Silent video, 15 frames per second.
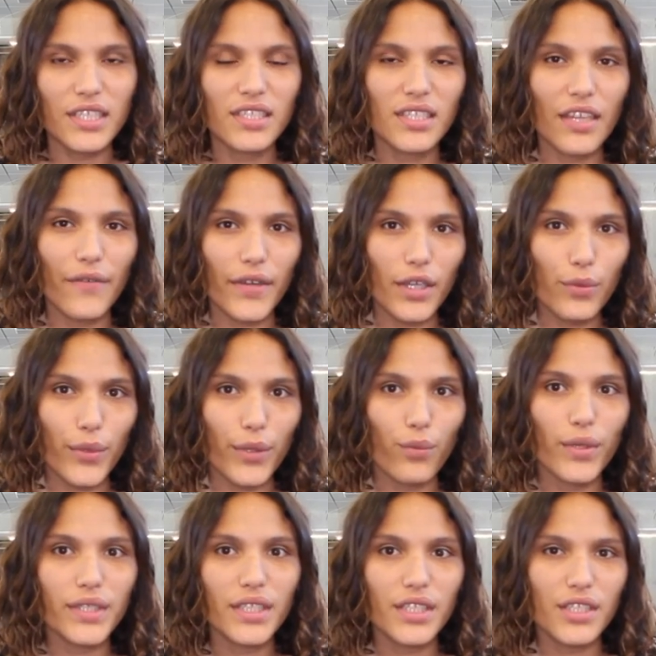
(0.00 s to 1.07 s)
Steve Irwin
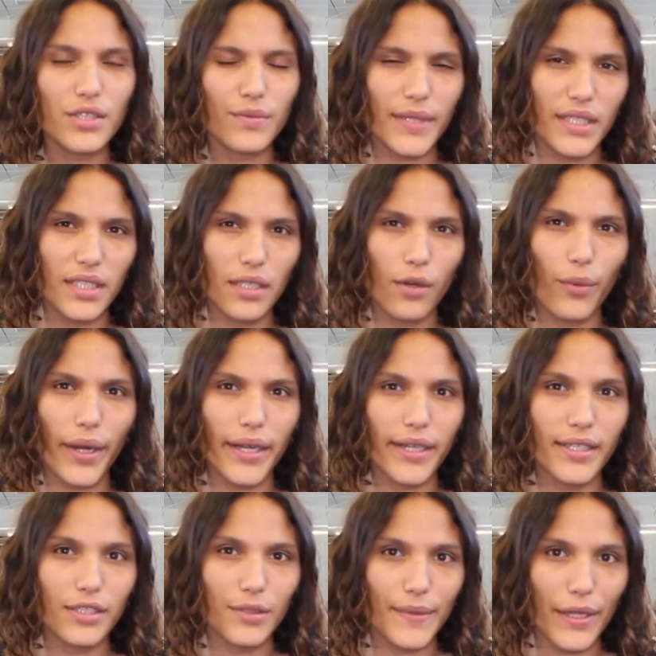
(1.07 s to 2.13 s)
wasn't just raising
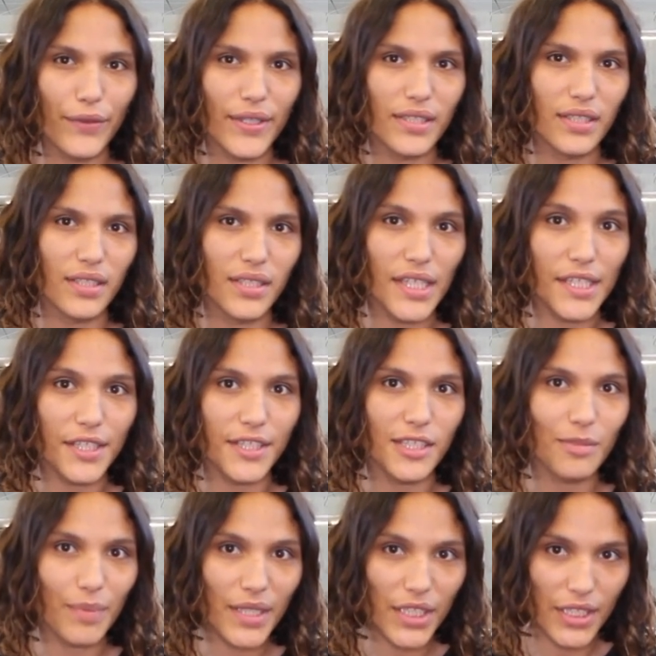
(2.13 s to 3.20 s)
awareness around these endangered
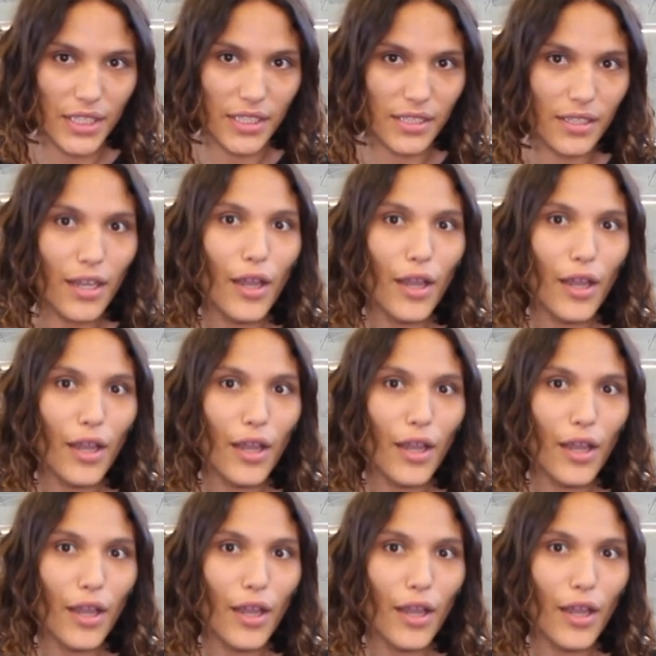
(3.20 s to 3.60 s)
species,